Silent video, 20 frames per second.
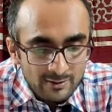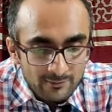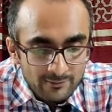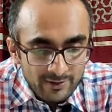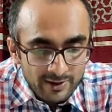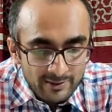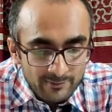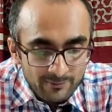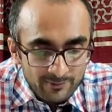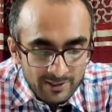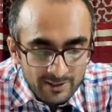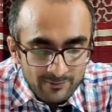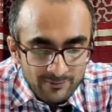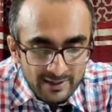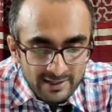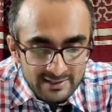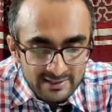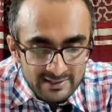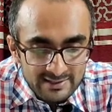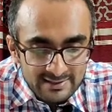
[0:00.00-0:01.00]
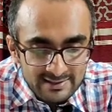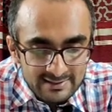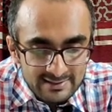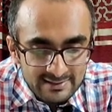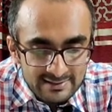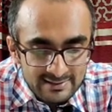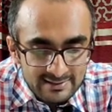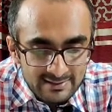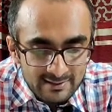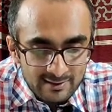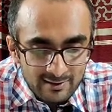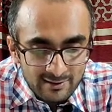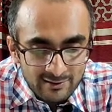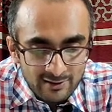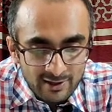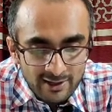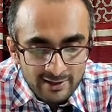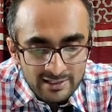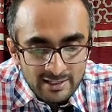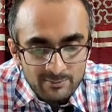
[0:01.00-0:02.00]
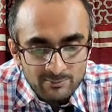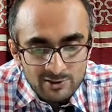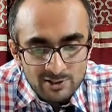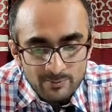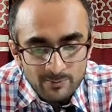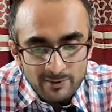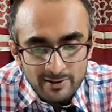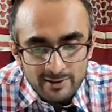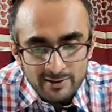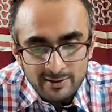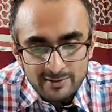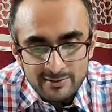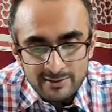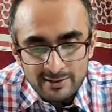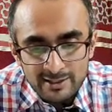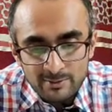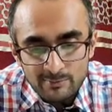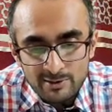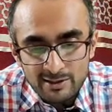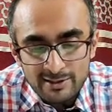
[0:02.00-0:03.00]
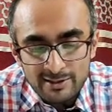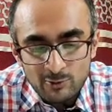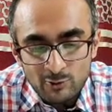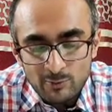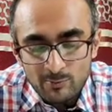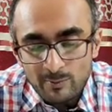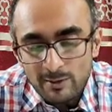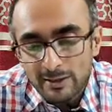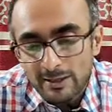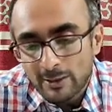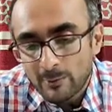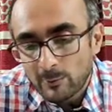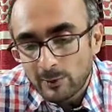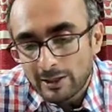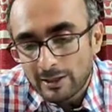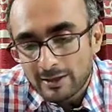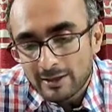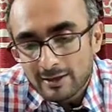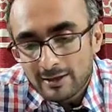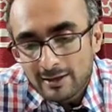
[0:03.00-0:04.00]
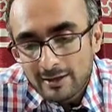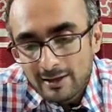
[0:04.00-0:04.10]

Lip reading: Free fatty acids are 9 mg per 100 ml in normal level,